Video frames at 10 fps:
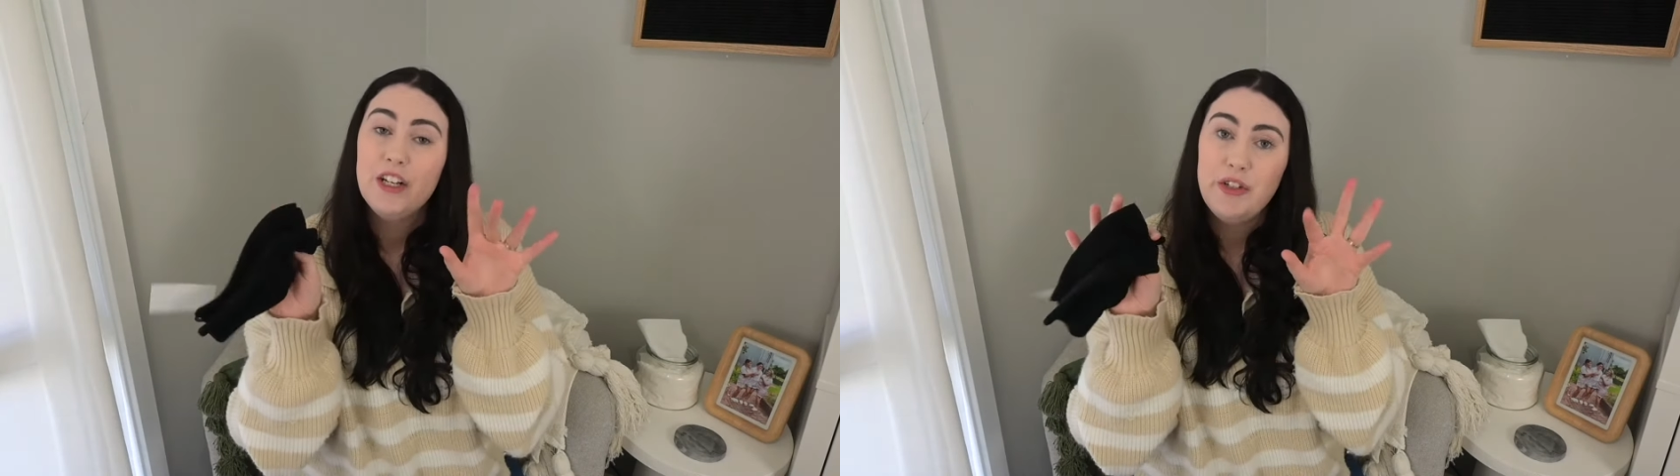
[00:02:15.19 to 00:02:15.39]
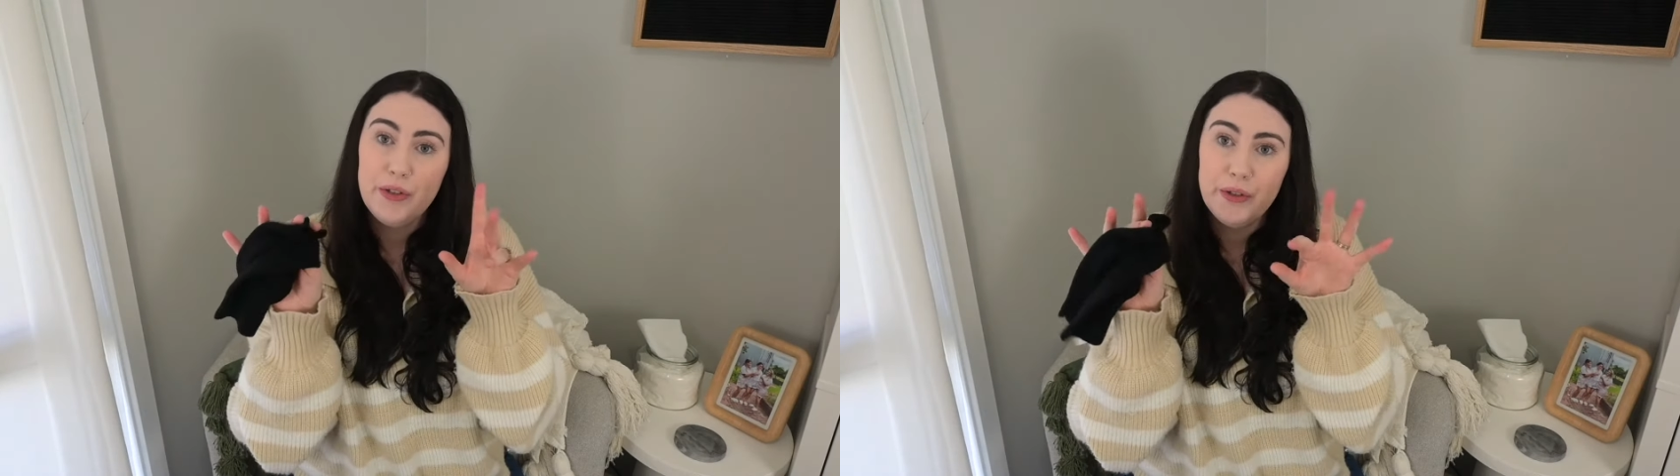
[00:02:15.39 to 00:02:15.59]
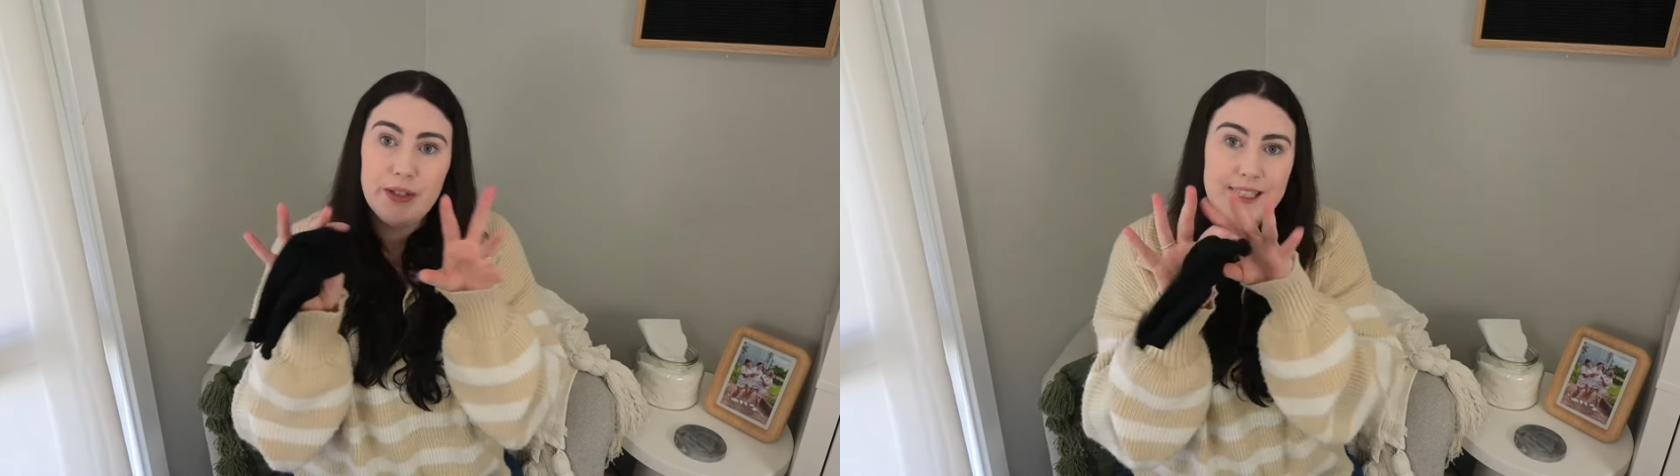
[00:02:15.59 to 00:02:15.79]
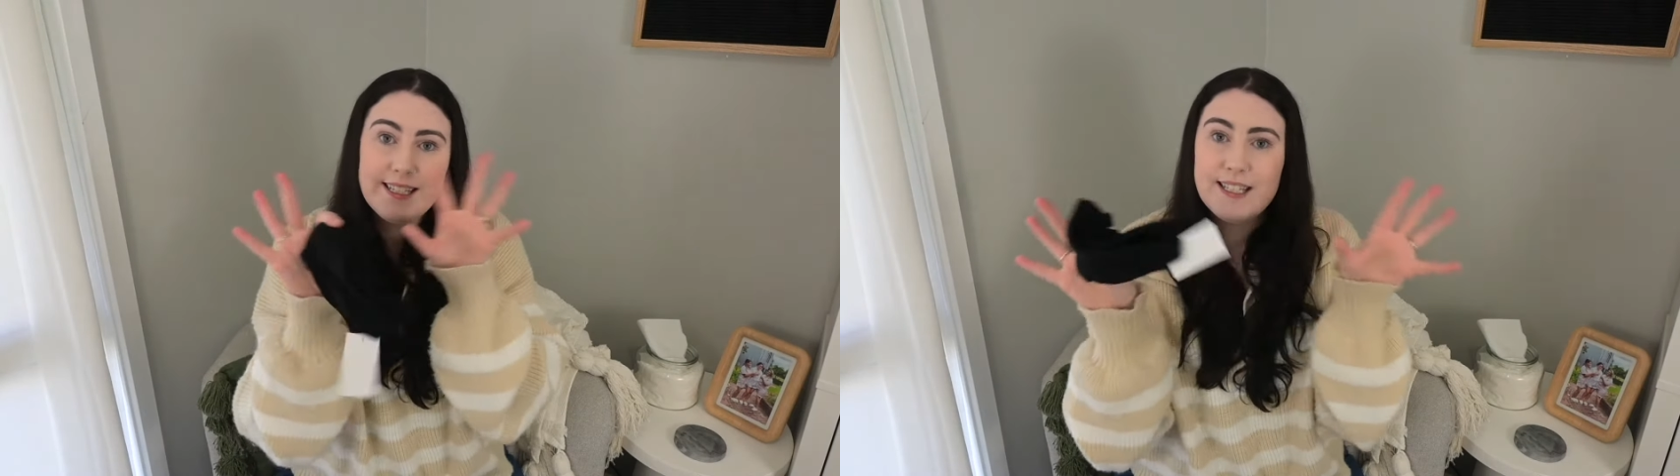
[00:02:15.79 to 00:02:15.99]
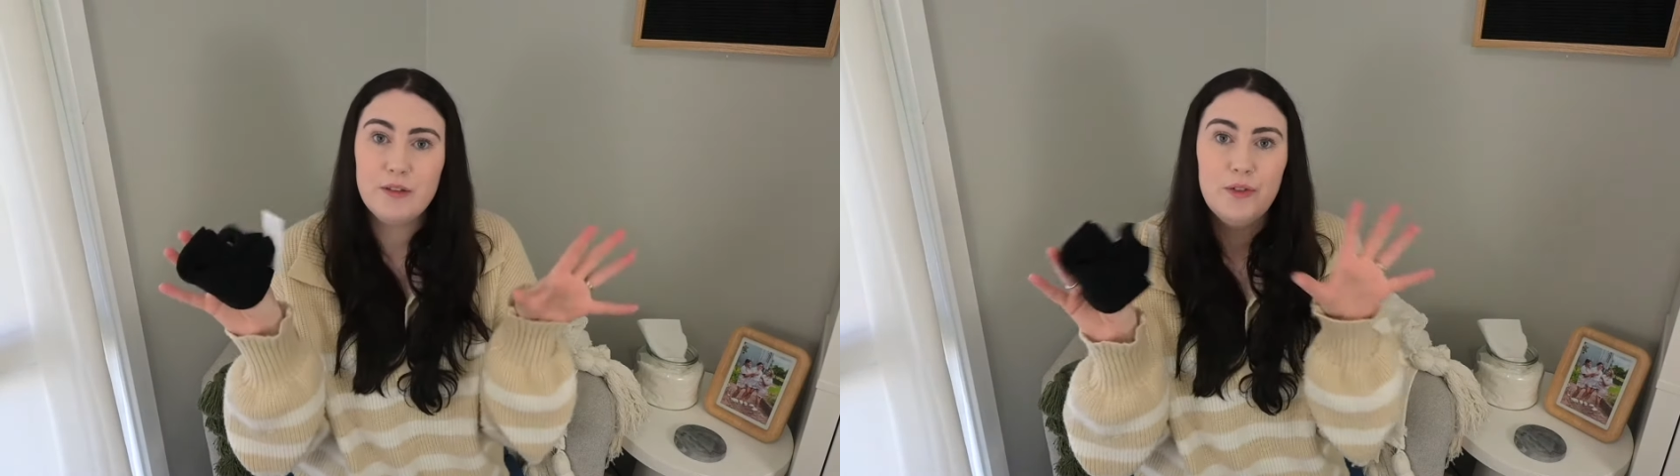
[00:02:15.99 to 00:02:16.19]
you can
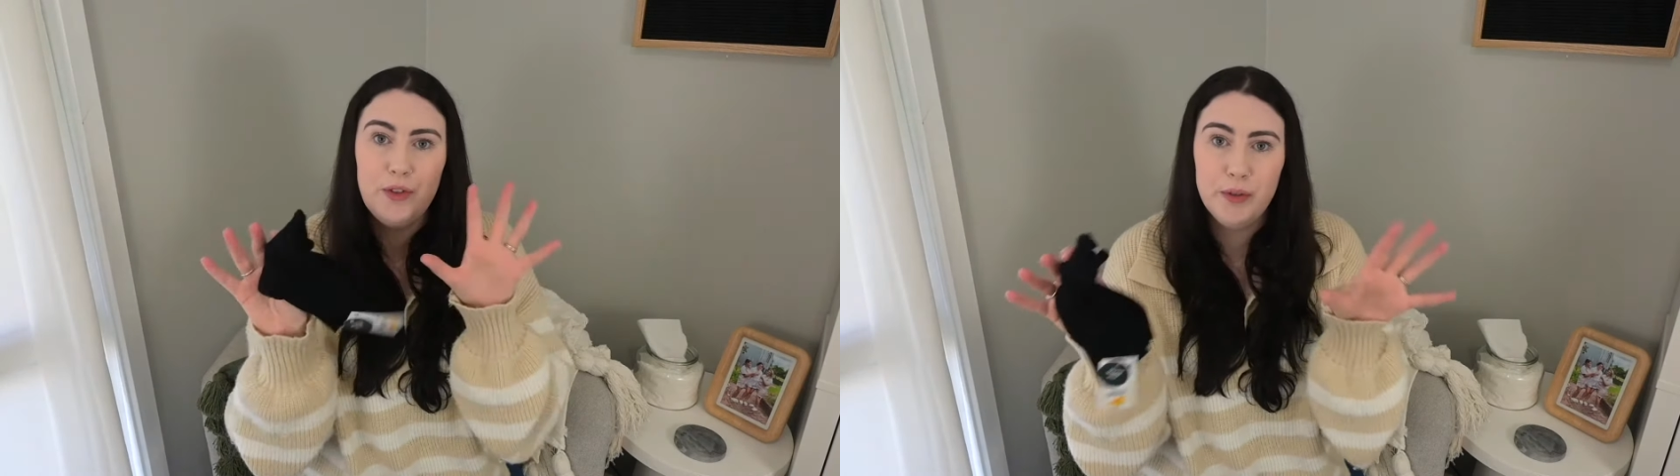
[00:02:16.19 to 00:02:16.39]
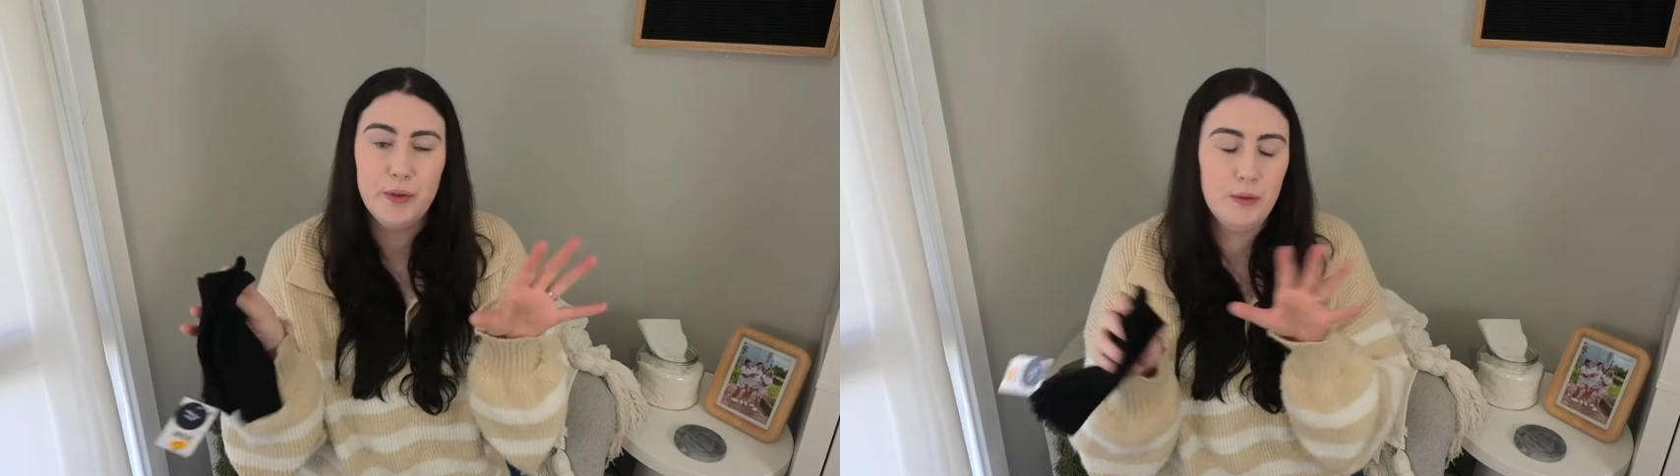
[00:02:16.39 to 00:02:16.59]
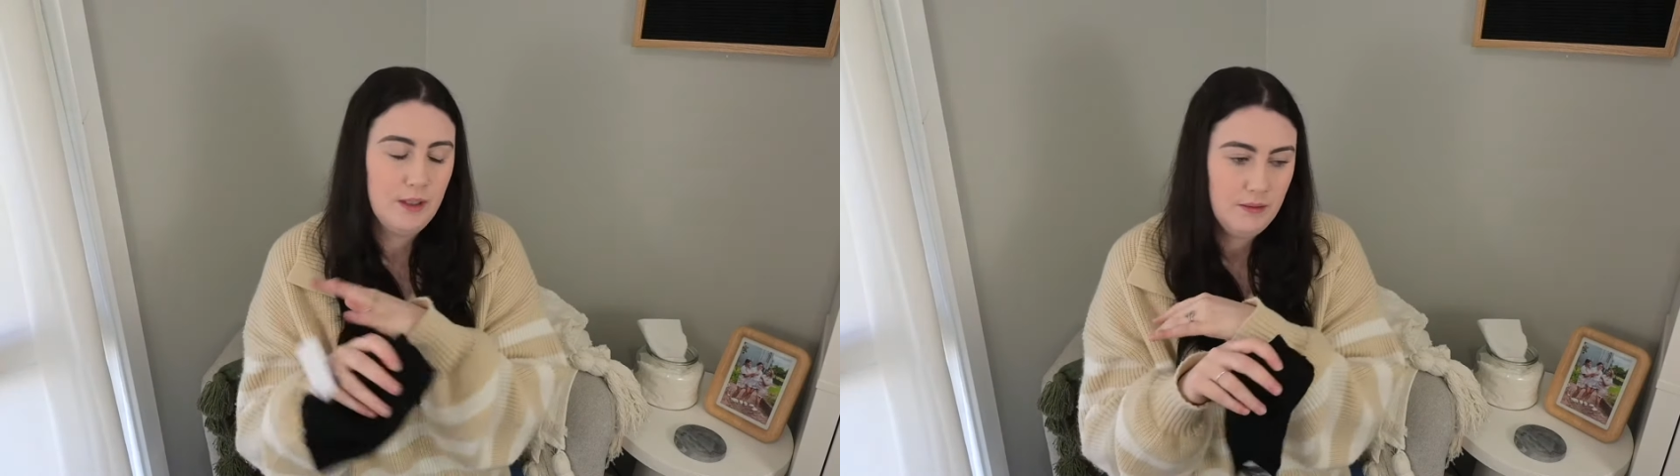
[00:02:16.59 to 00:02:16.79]
still do